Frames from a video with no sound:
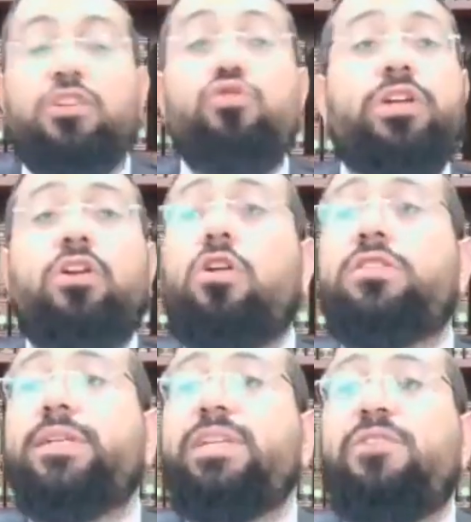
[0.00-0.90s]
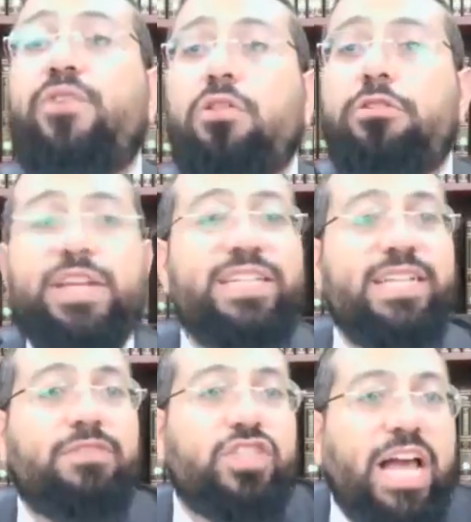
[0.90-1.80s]
You cannot call somebody a father if he
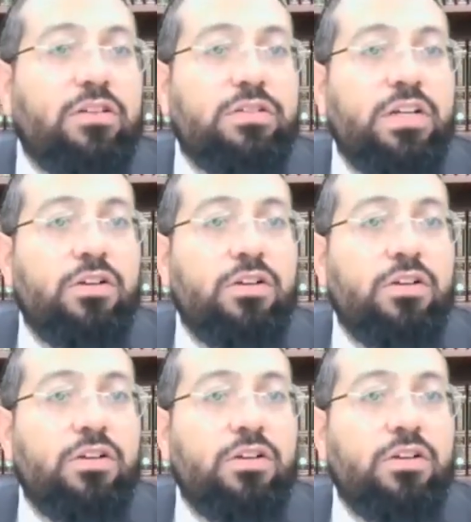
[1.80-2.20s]
doesn't have a child.